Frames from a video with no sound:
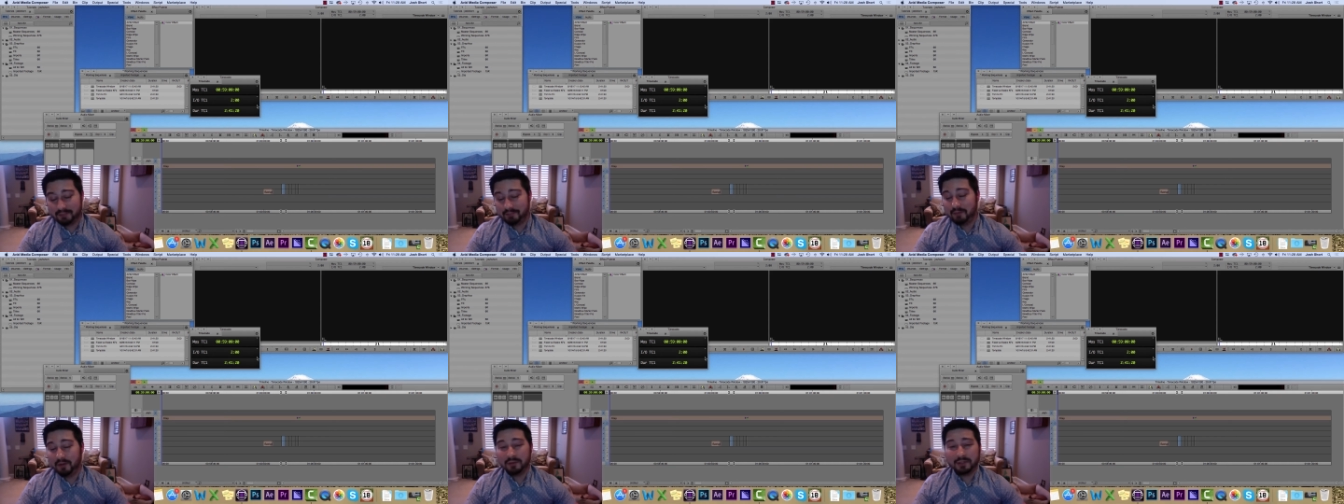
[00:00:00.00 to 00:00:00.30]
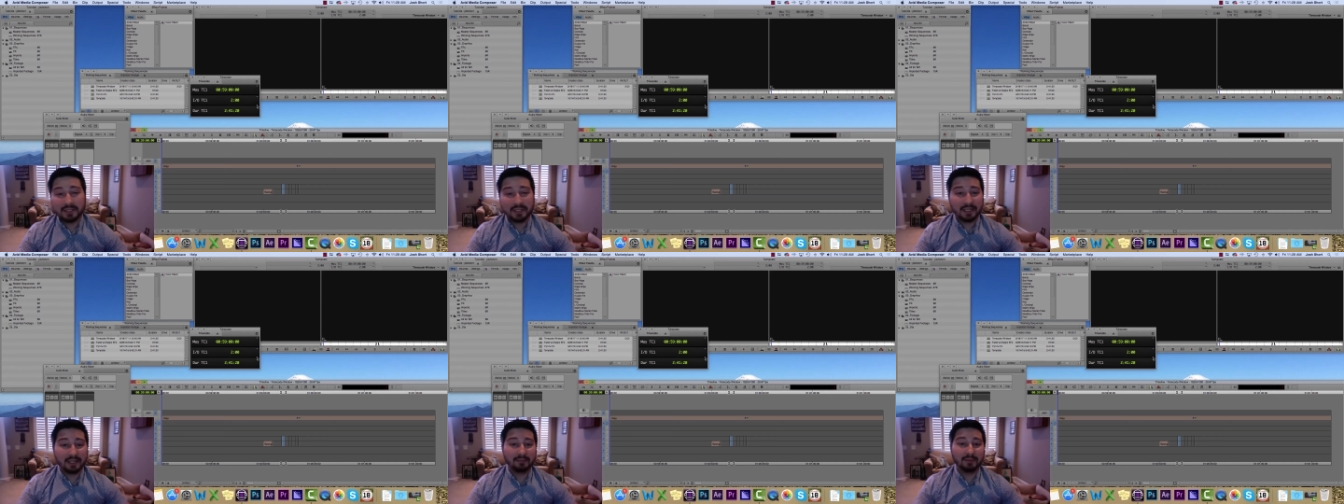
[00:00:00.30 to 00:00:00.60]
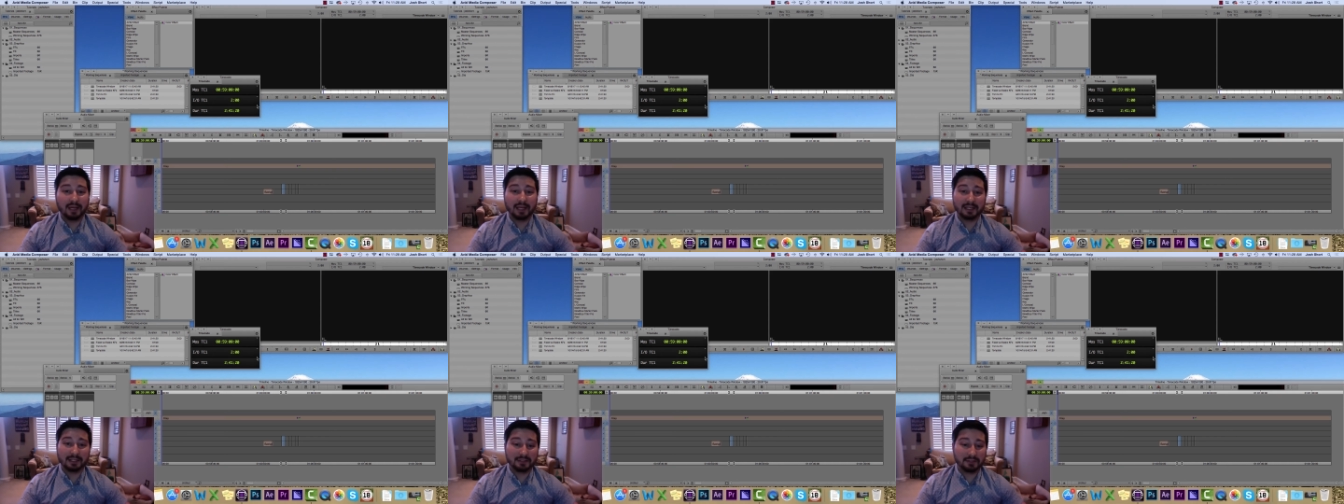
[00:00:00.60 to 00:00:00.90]
Most of them
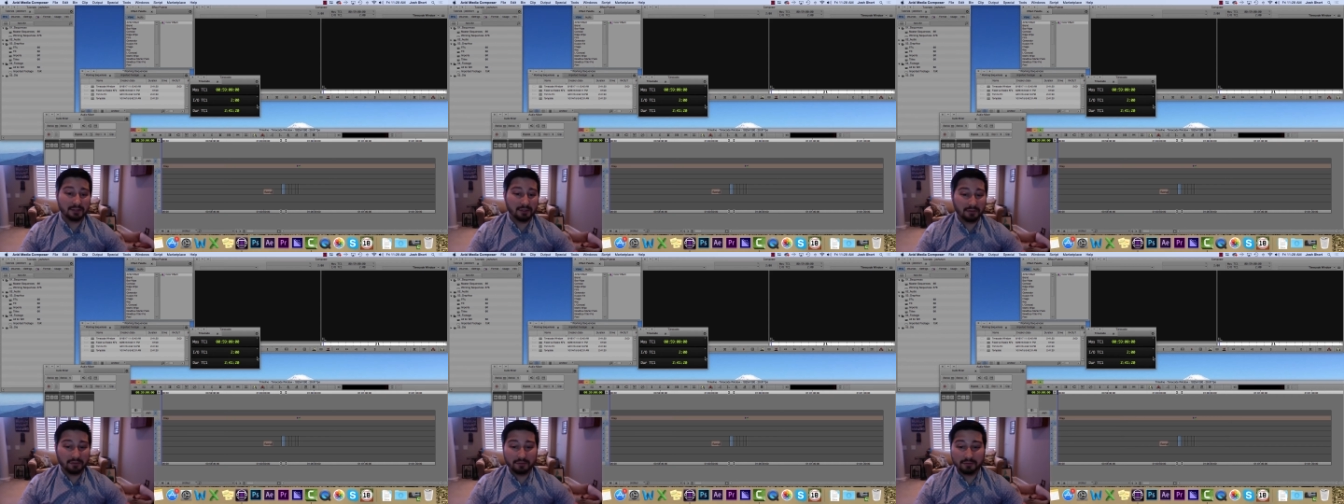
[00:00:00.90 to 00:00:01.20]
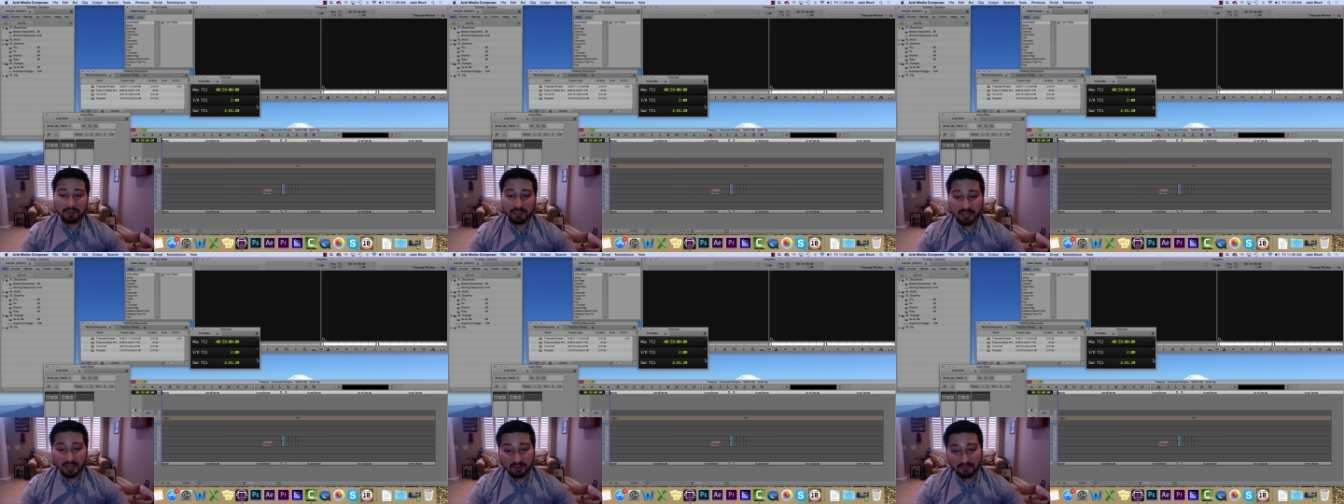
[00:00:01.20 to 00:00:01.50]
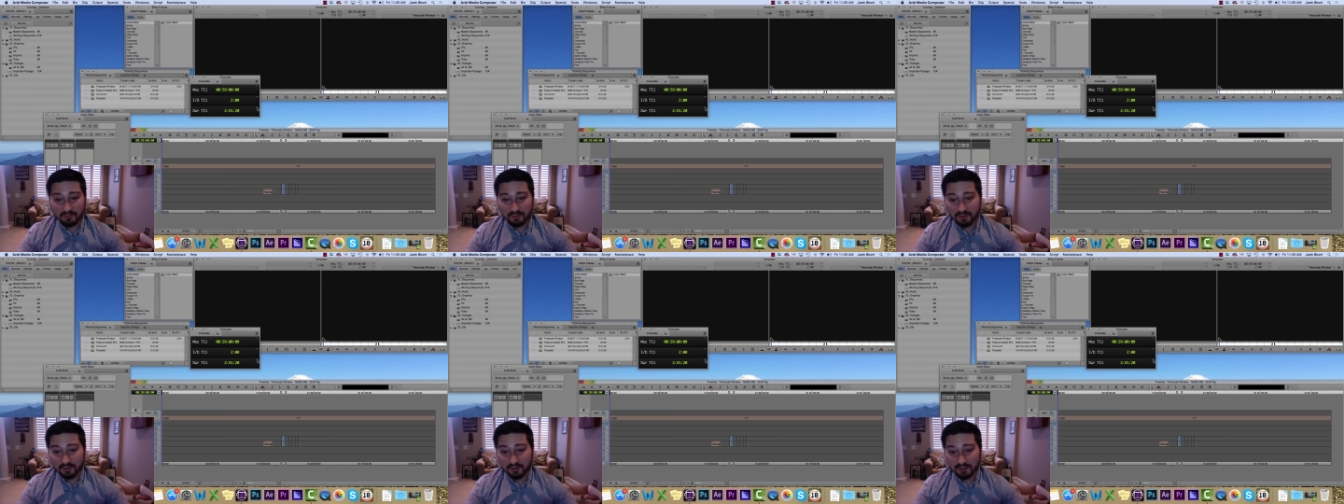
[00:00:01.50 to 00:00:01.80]
I don't
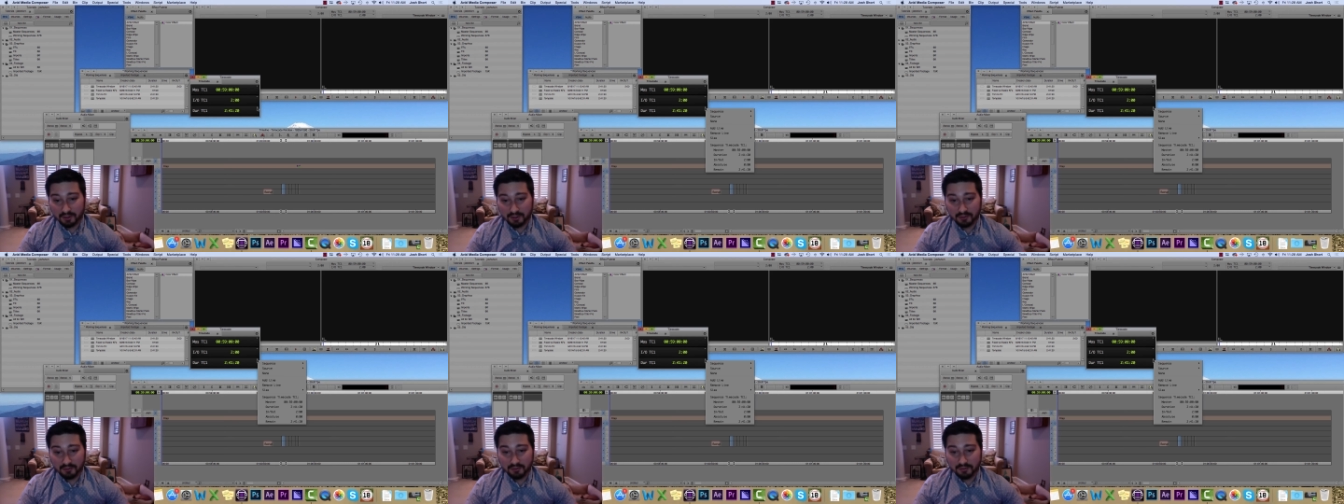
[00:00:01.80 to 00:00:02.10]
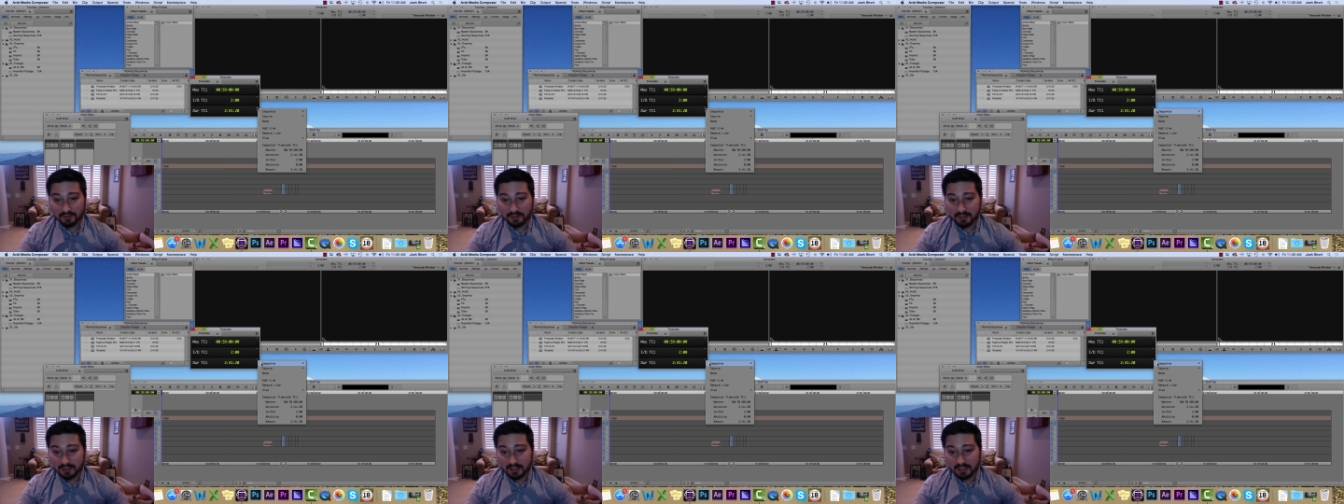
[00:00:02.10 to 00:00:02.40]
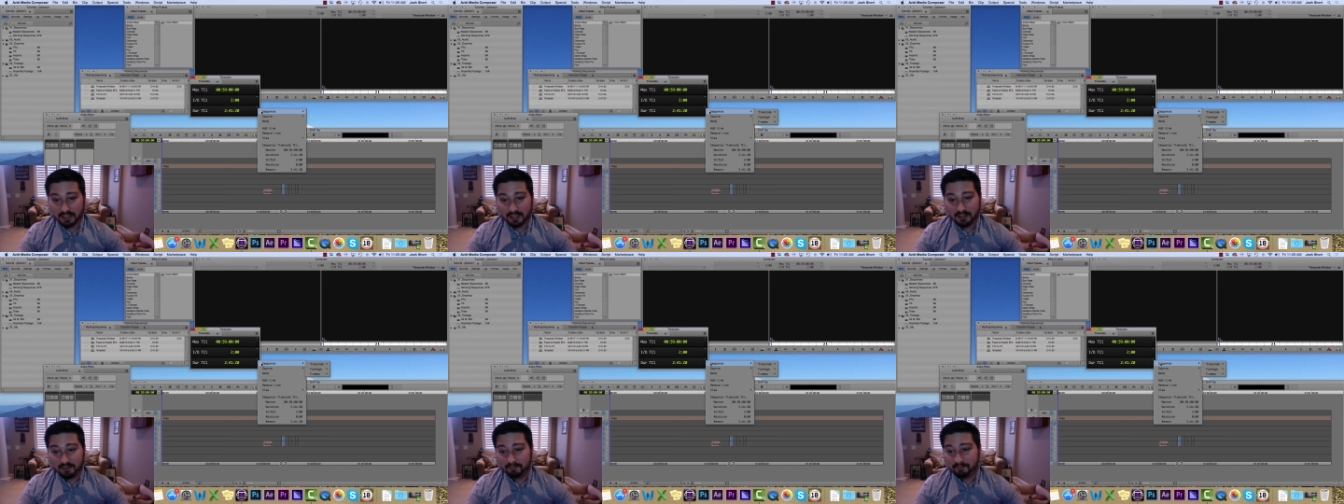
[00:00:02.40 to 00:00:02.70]
ever use.
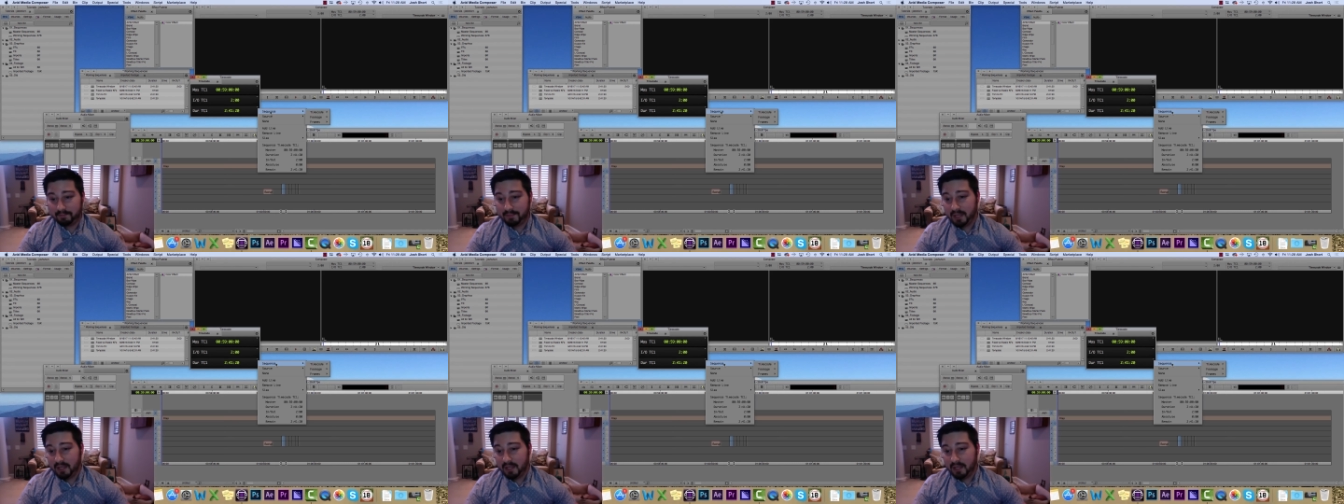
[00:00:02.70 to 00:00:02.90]
Um,